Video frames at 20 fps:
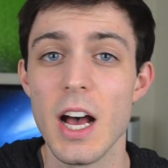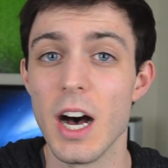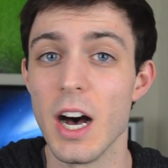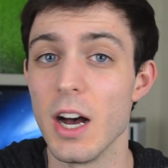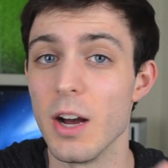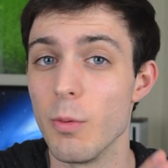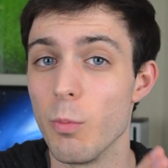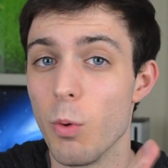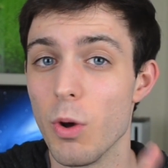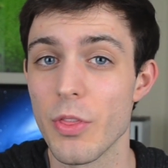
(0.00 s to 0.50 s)

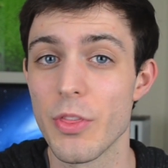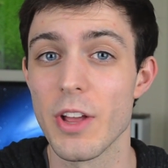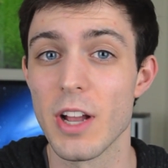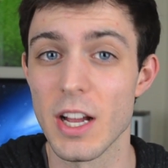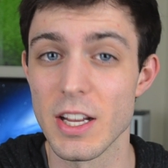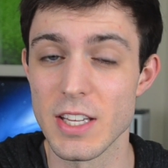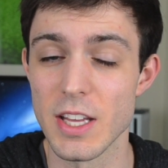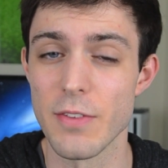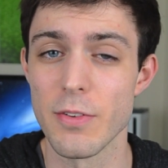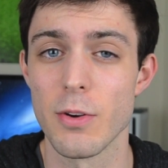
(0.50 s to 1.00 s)
Uh, one thing
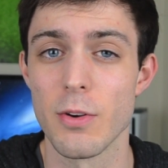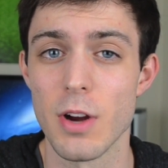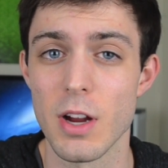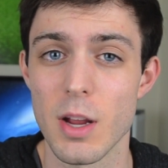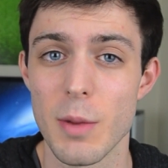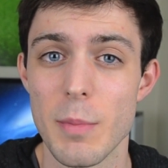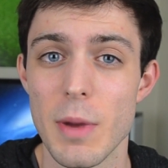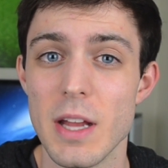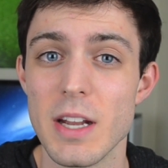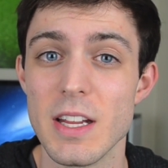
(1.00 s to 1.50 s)
I definitely
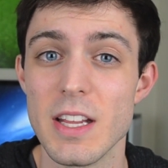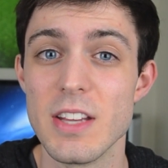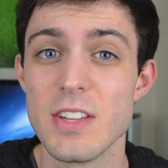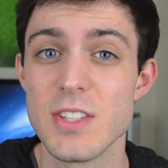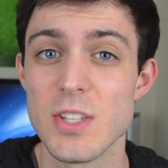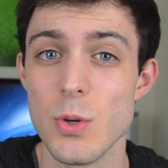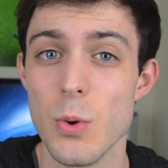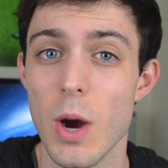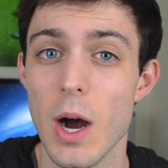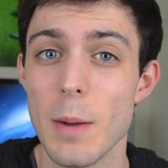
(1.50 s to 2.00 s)
recommend is
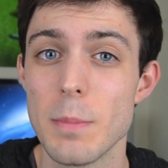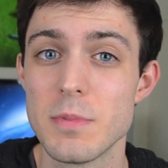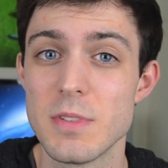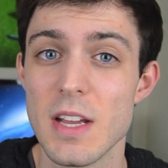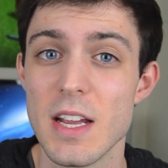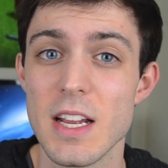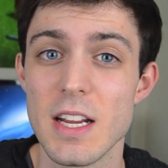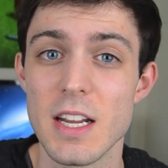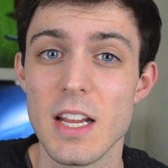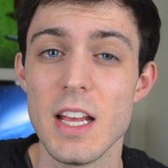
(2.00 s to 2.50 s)
to
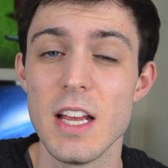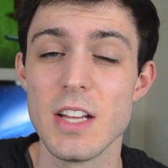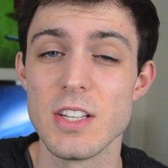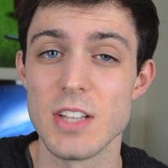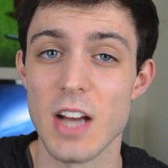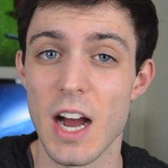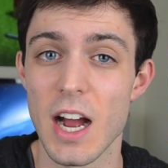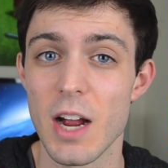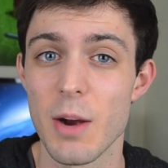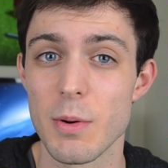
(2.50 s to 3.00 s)
update
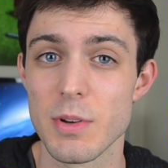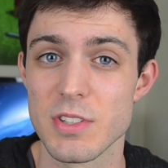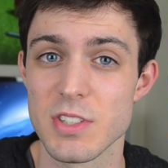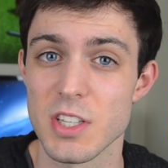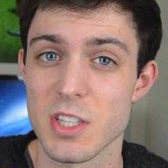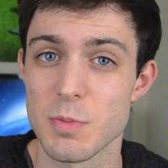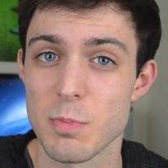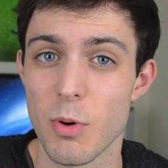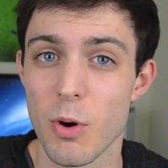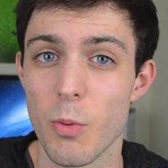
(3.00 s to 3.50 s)
to iOS
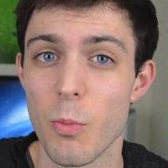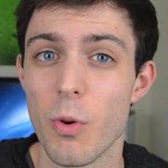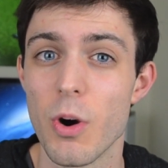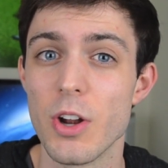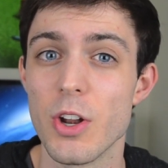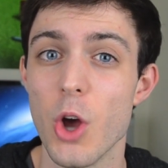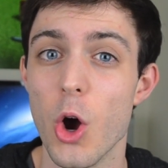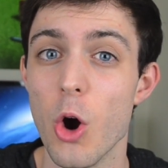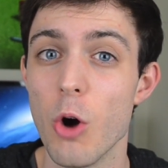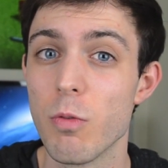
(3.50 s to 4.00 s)

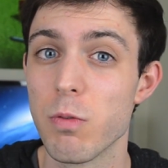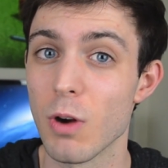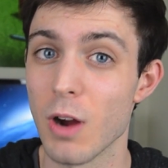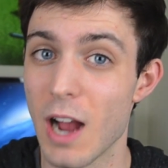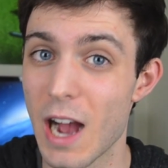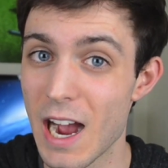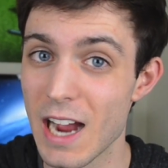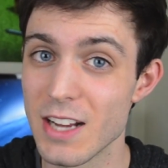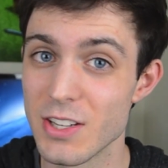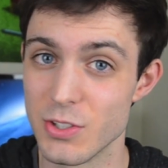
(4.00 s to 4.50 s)
6.1 over
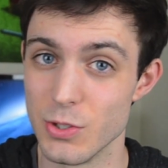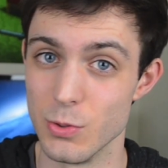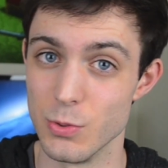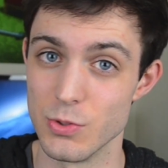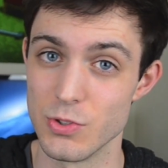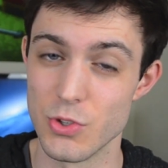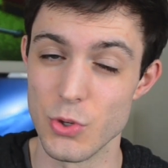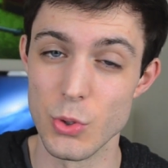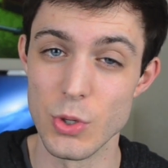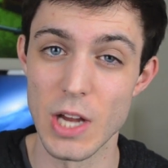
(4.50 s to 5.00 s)

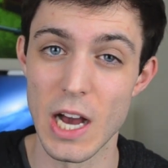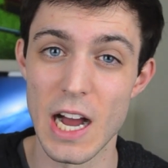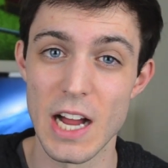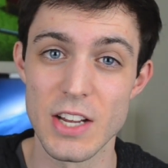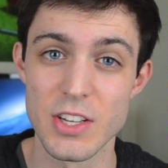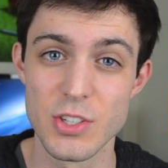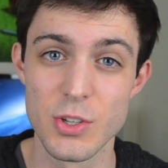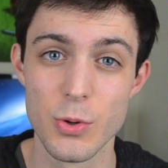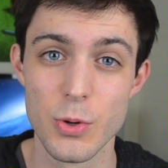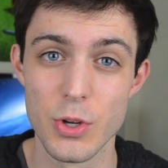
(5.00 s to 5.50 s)
iTunes. Do
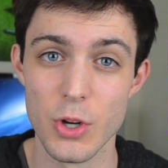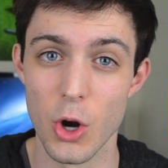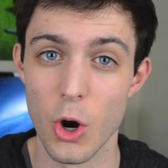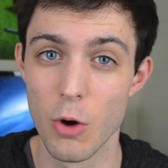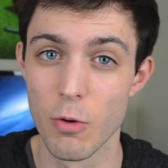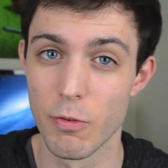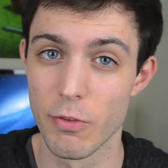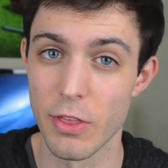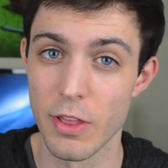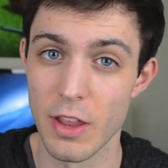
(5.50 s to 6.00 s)
not do it
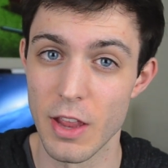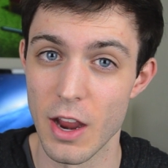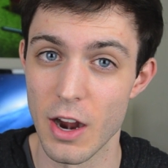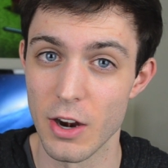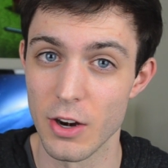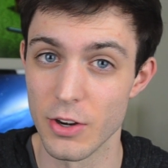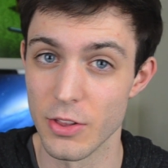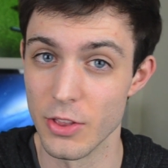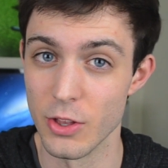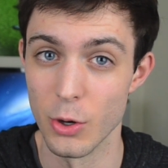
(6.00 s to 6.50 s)
over the
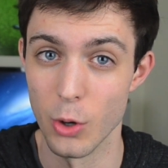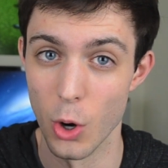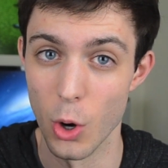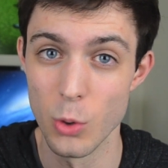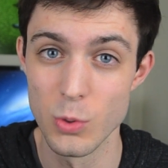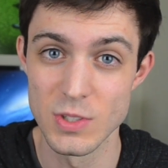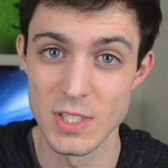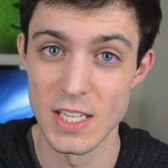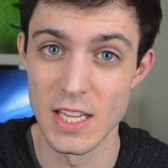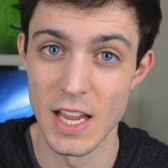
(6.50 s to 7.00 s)
air, you know,
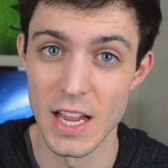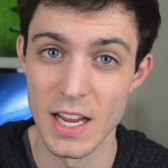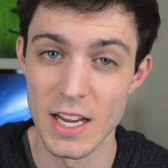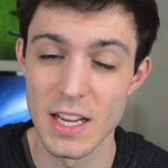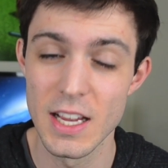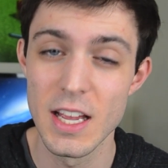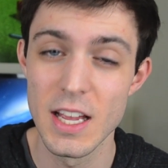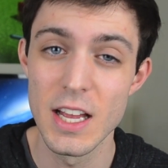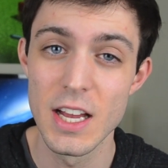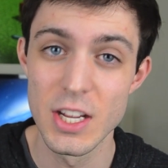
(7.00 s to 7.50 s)

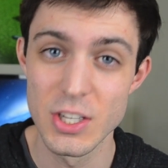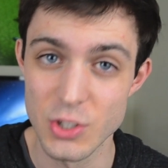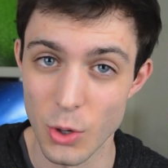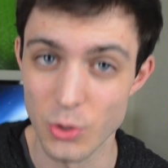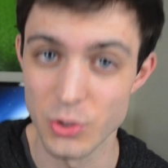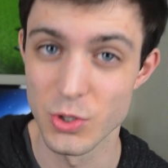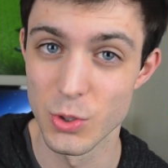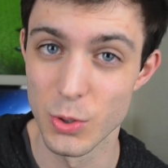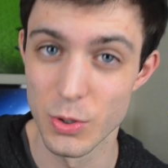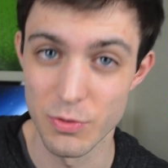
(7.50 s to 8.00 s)
OTA.
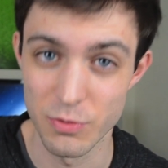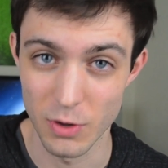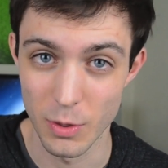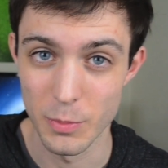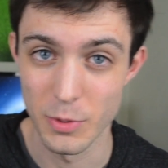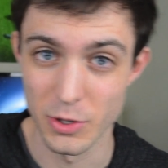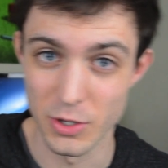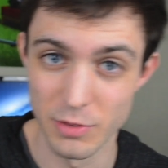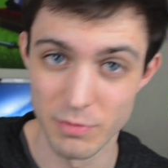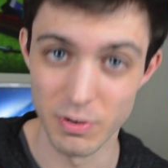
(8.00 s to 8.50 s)
Don't do it
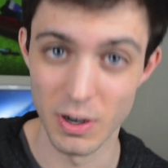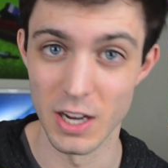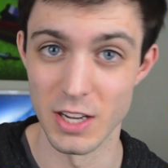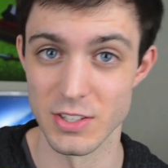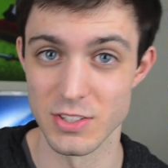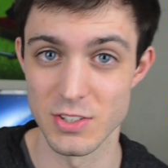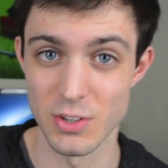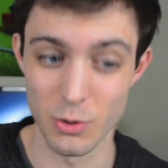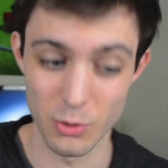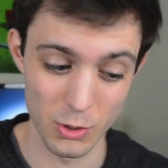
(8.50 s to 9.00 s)
from your
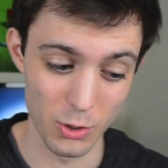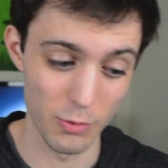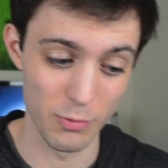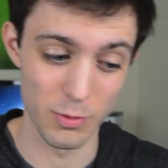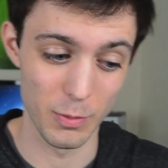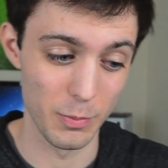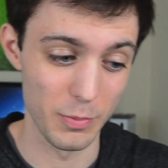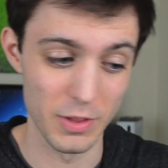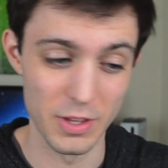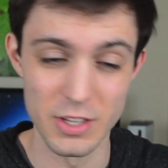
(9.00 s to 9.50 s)
device. Don't go
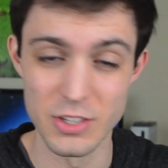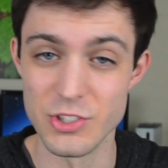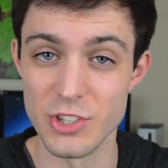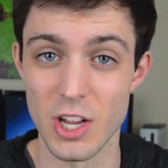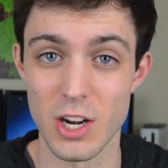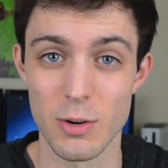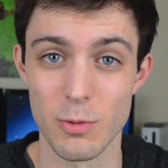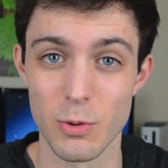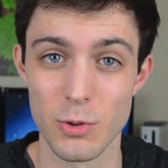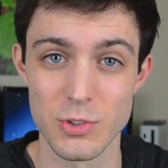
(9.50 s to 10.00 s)
from the
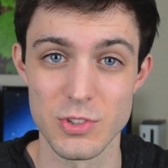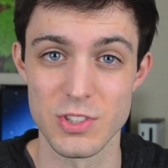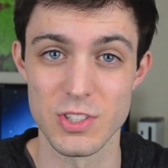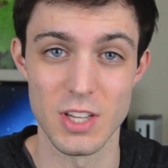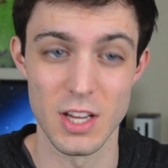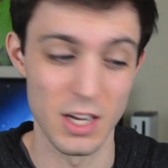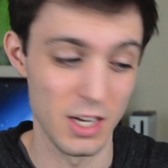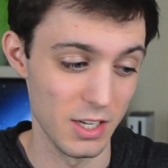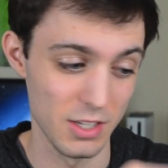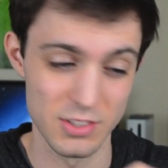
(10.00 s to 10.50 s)
general
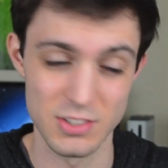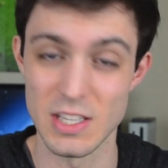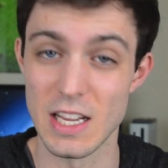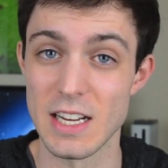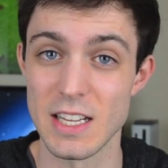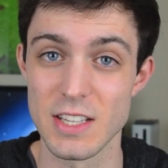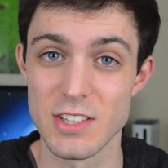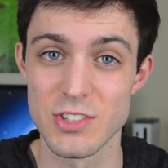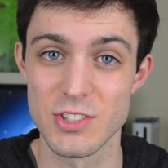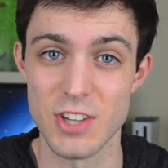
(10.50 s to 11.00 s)
uh,
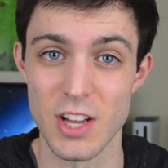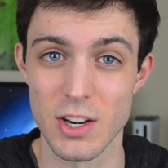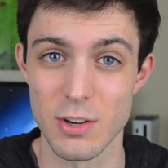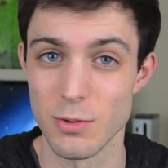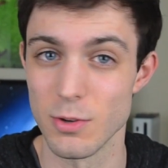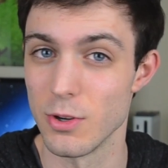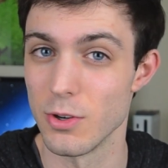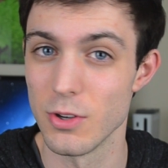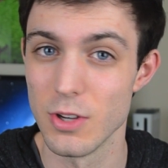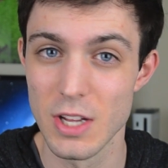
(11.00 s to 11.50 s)
settings,
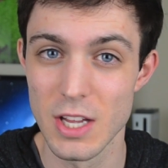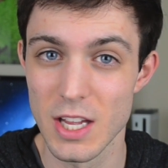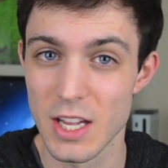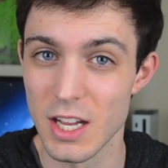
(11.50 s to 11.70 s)
general